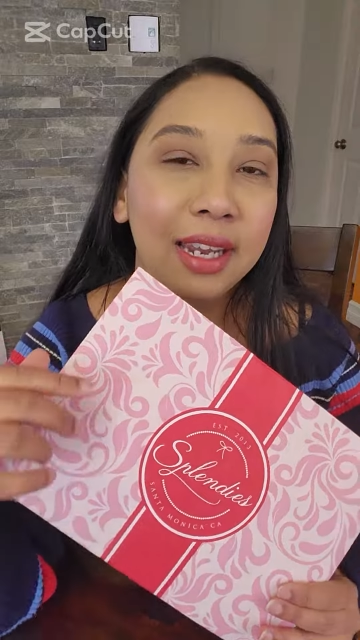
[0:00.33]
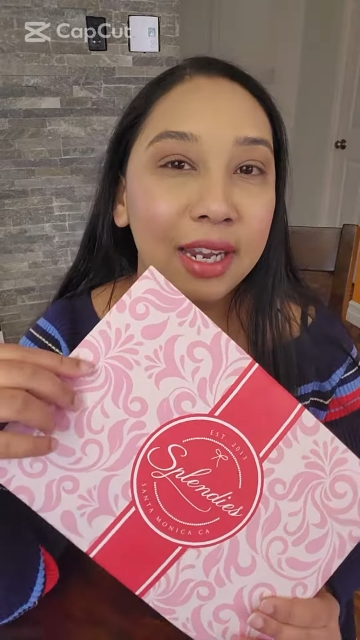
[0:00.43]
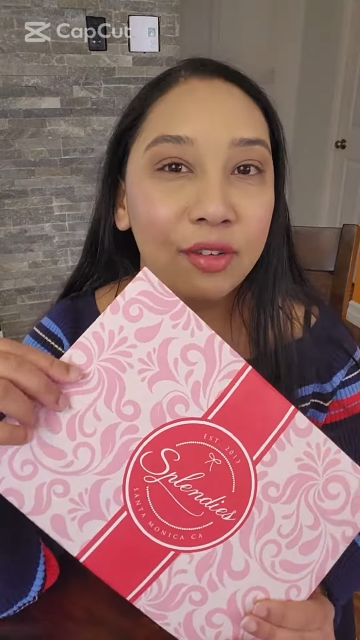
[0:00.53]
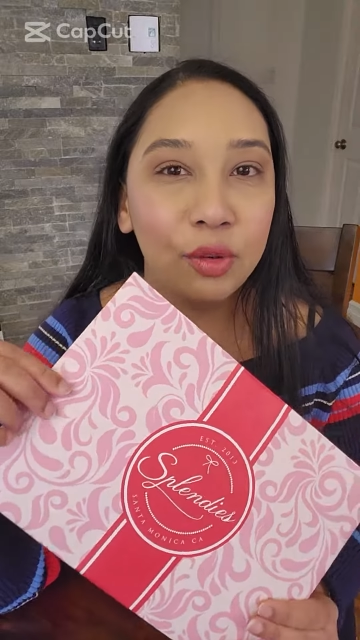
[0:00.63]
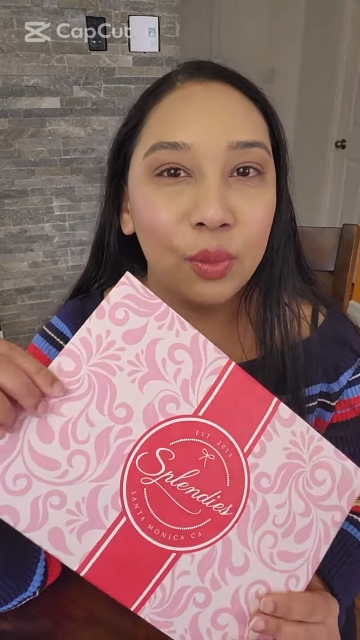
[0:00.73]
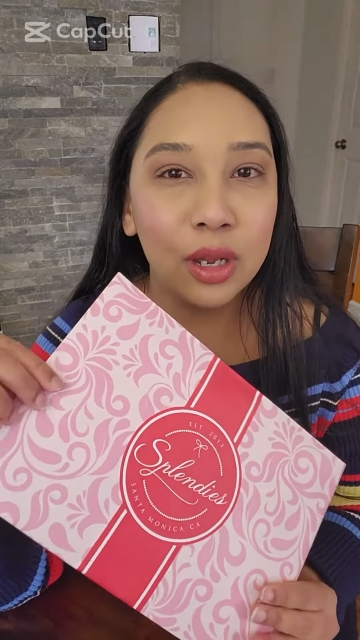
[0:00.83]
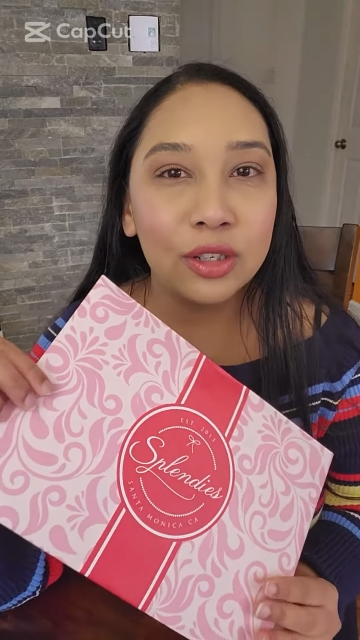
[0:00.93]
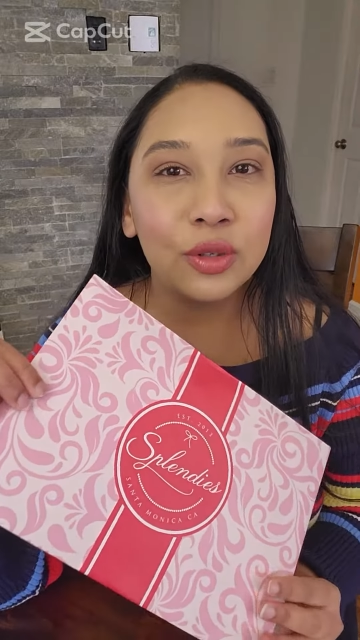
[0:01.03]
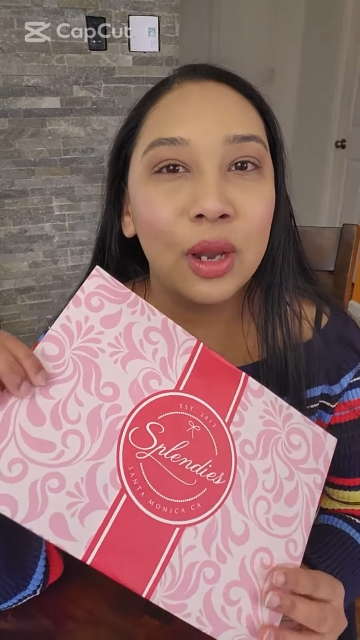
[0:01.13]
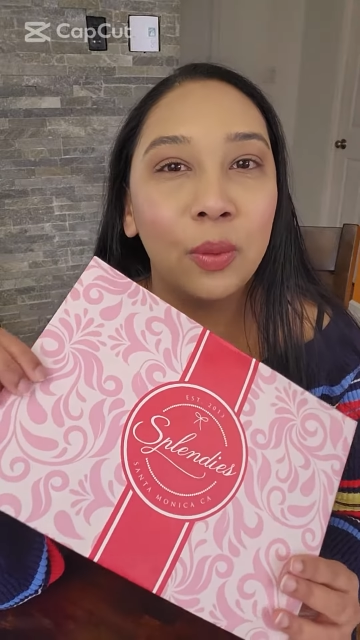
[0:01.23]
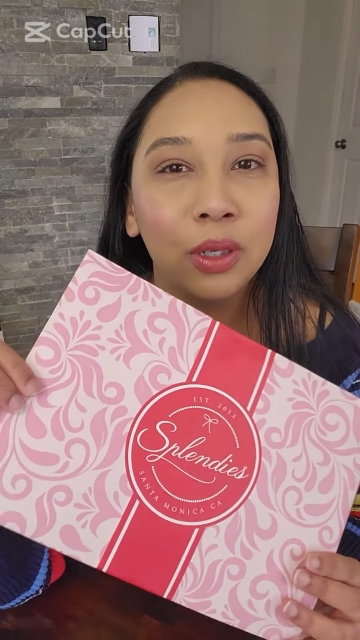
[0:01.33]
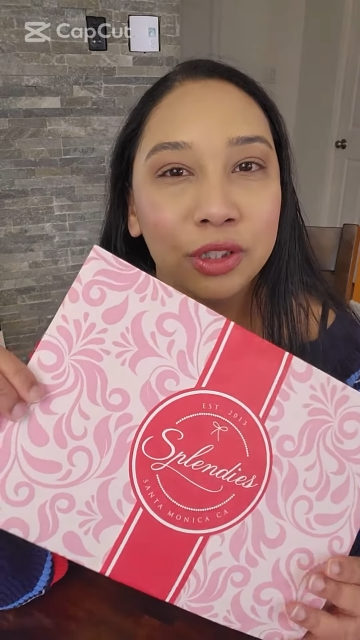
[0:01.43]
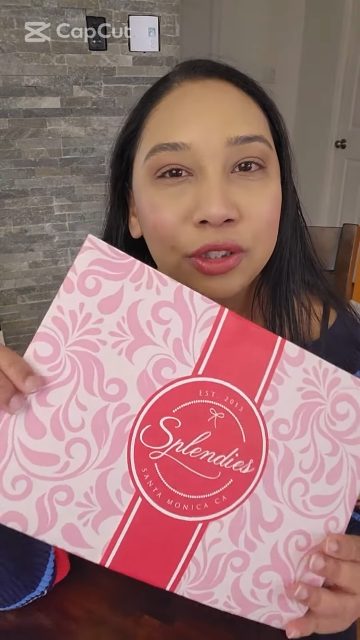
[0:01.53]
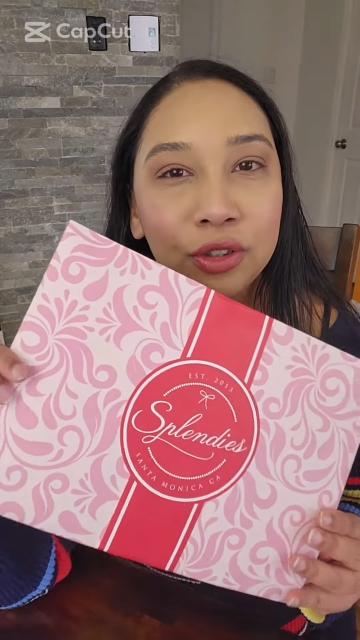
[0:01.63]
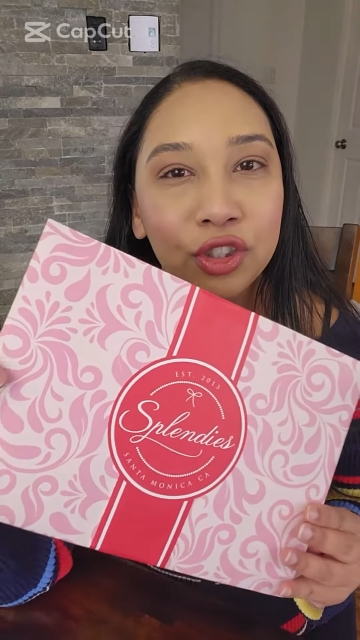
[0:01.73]
Hey everyone, so I
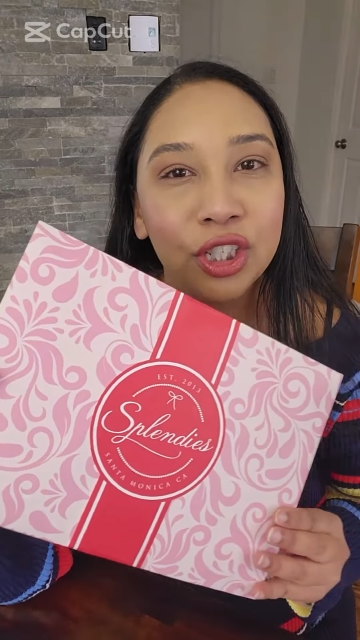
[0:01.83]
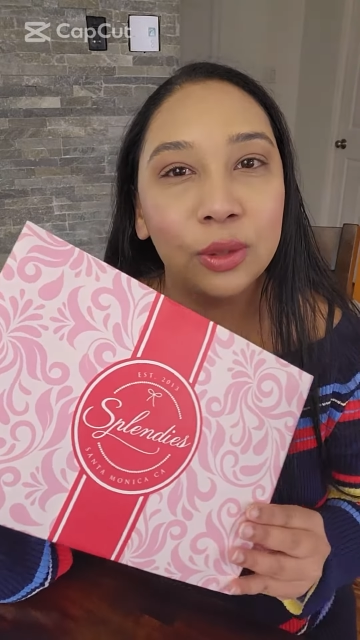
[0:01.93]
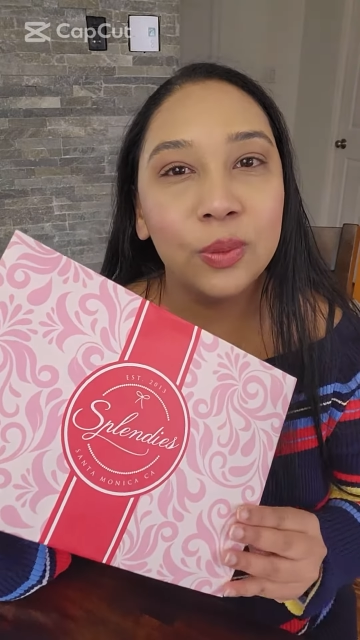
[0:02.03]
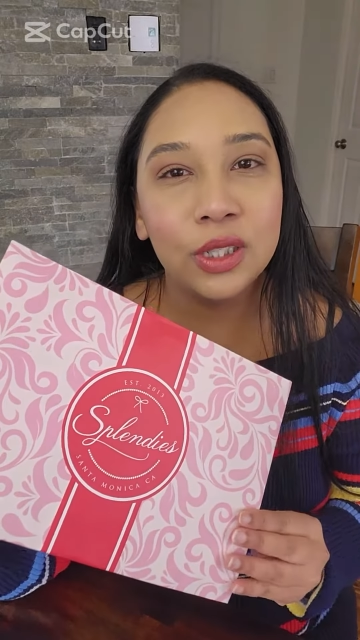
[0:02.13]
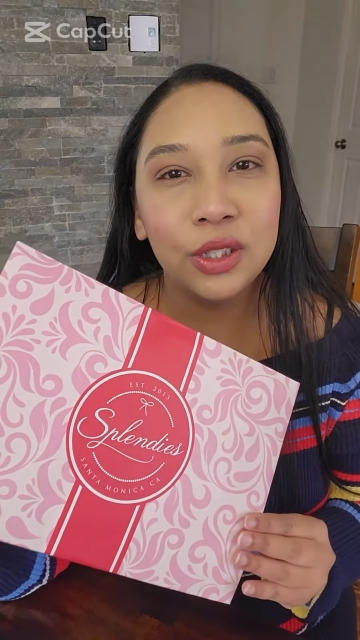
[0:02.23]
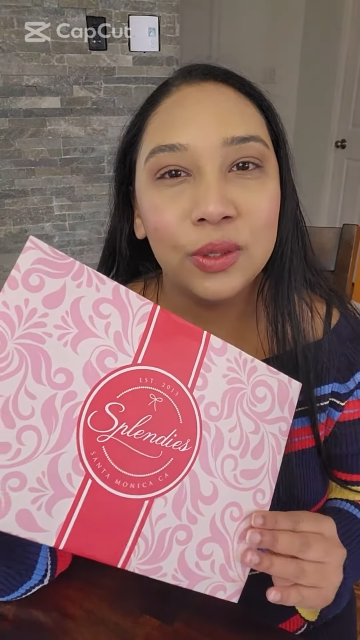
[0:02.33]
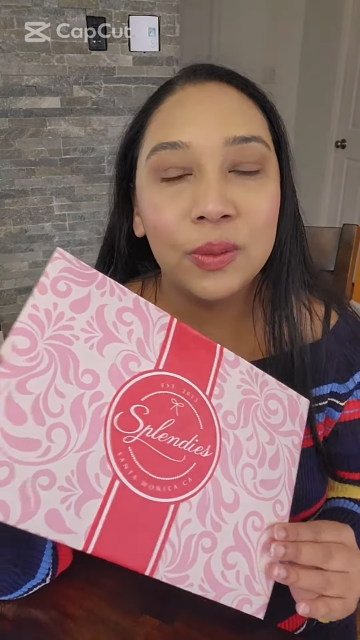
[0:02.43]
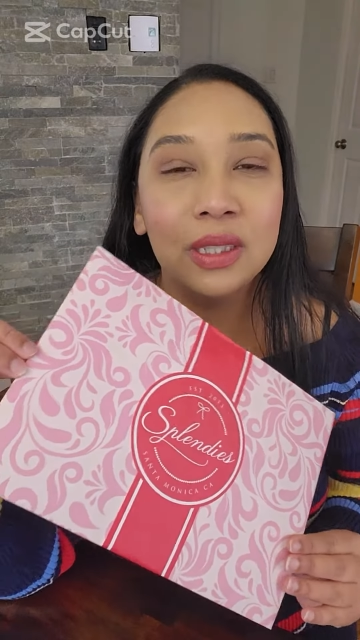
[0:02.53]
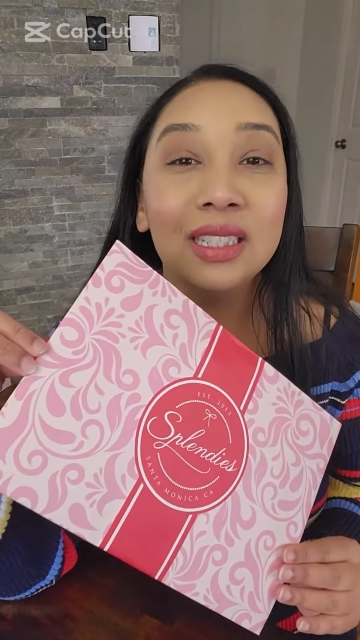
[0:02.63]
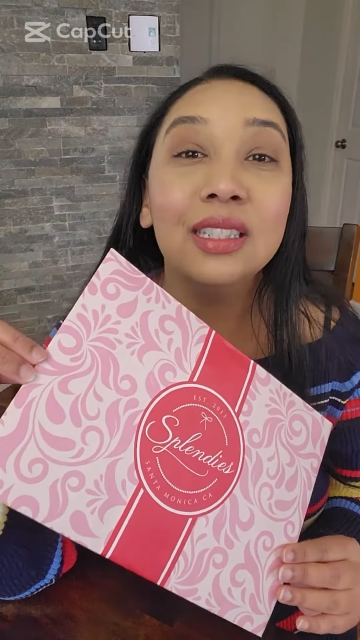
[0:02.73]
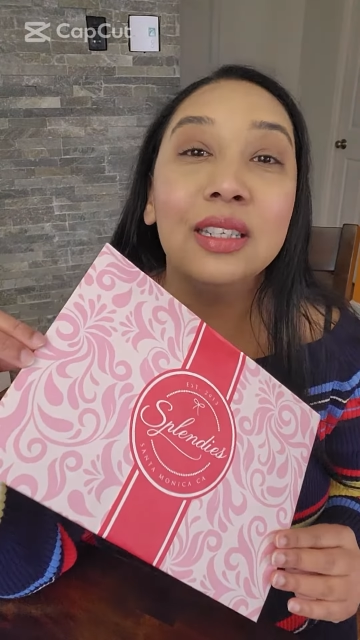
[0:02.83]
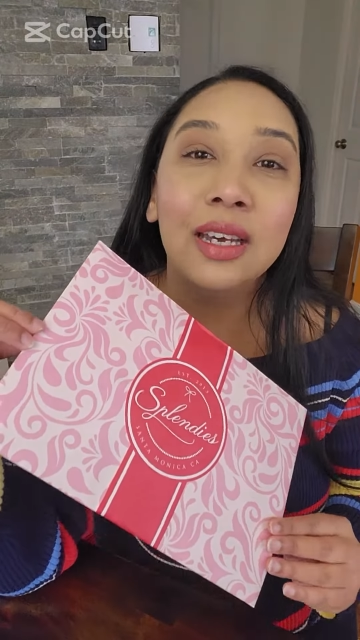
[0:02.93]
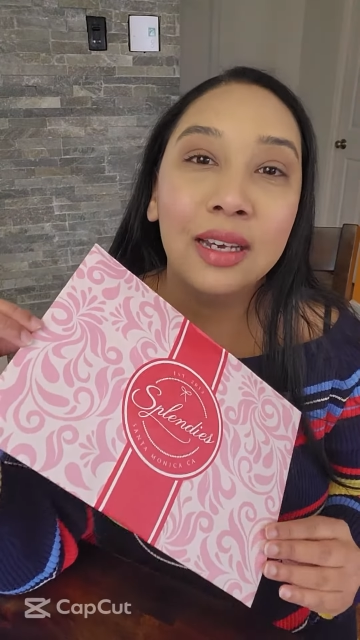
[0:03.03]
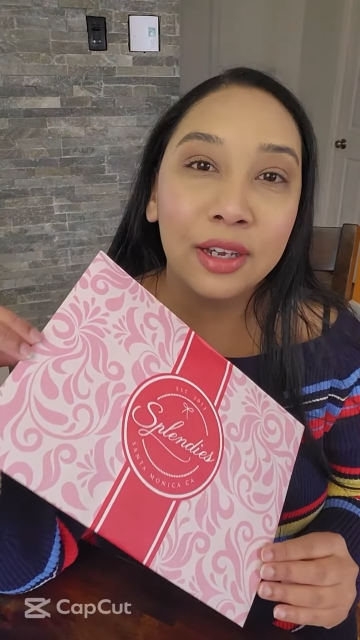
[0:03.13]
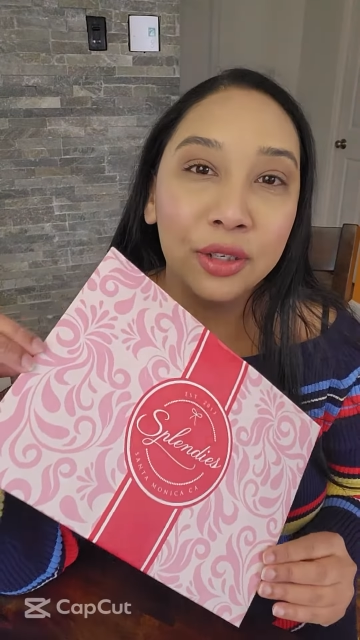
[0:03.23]
wanted to share with you this
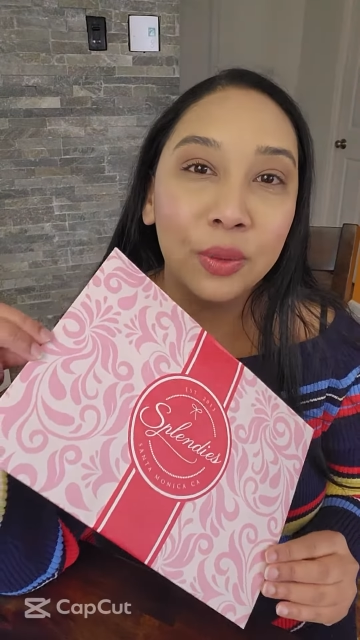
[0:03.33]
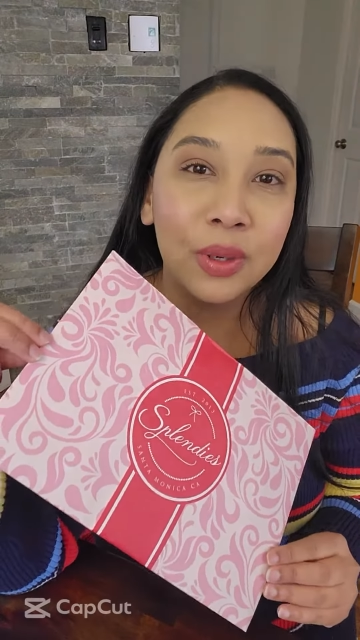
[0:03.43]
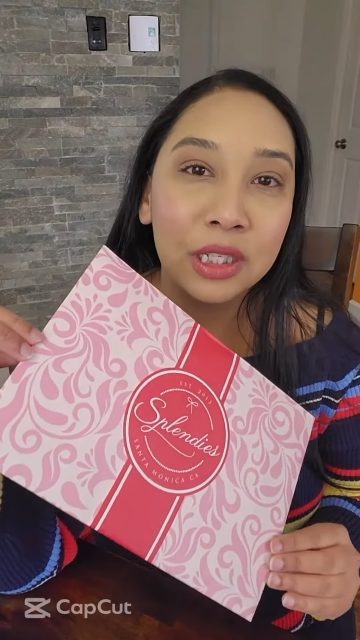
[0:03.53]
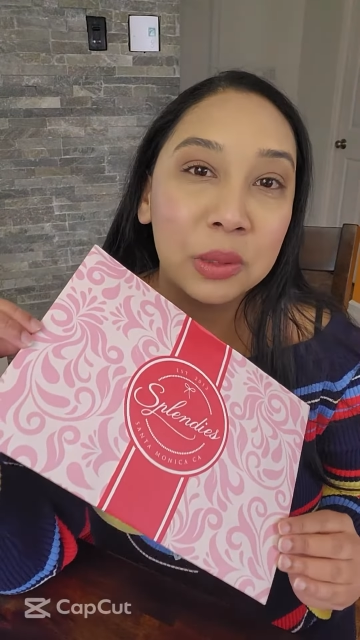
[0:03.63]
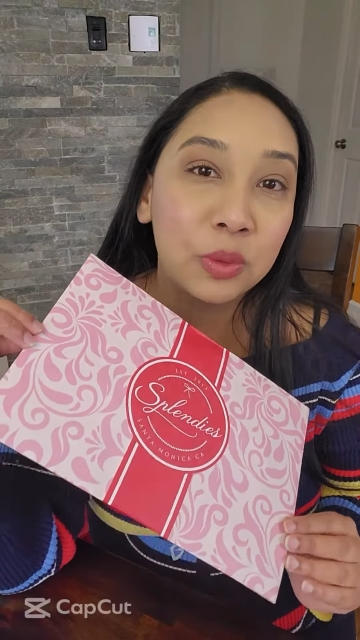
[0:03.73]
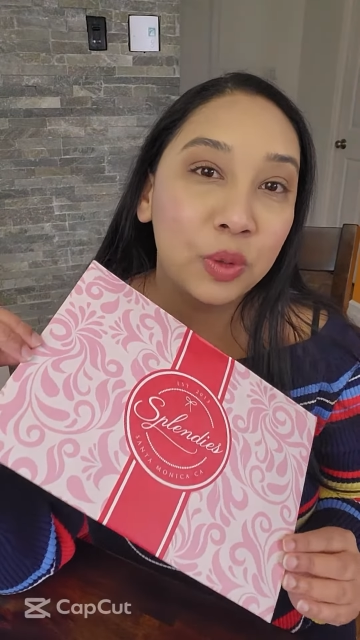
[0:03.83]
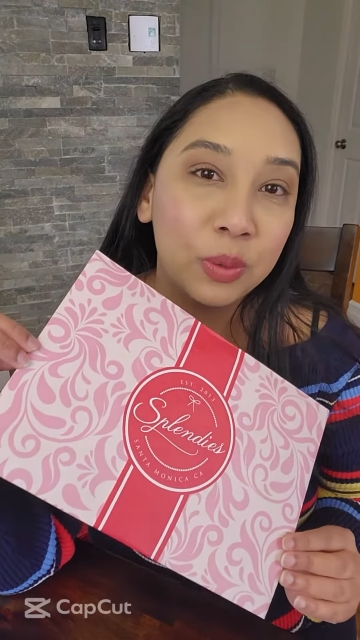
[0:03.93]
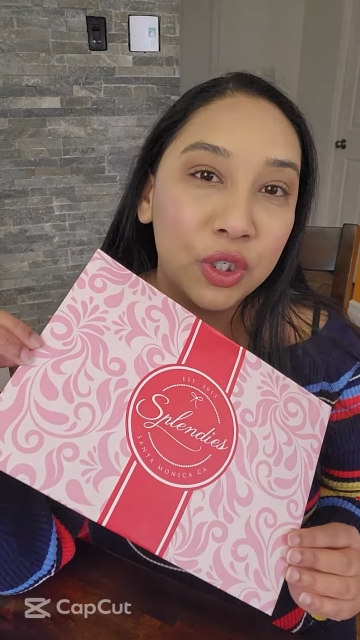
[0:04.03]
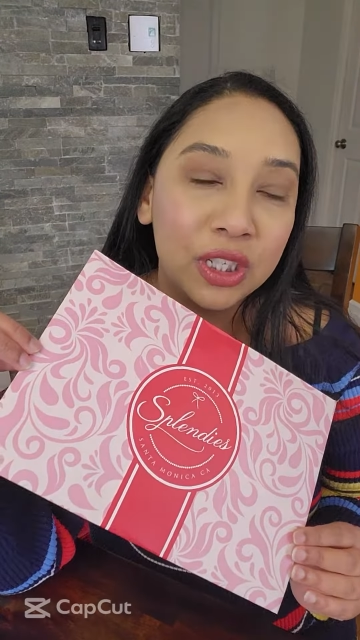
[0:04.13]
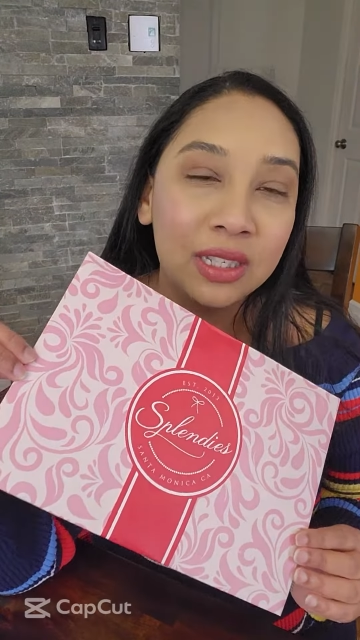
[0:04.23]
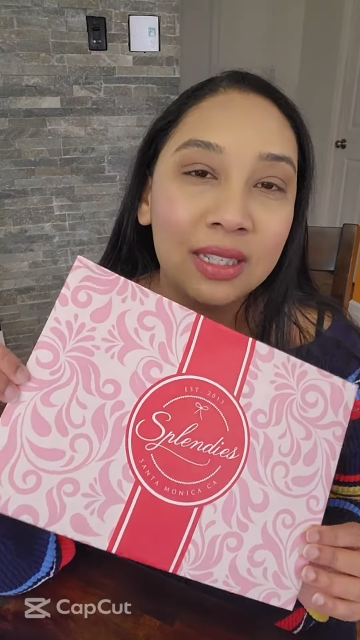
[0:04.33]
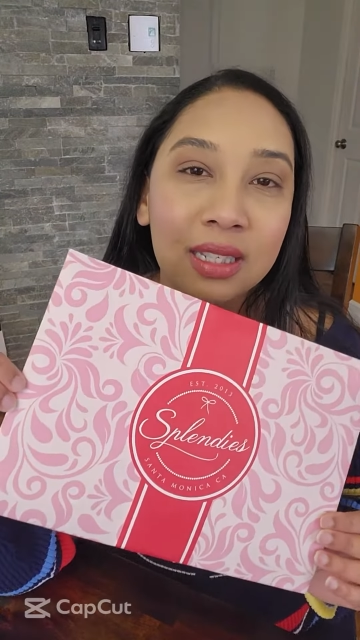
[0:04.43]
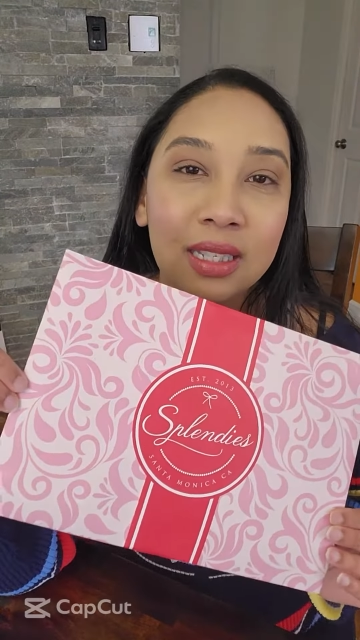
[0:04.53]
uh, underwear subscription.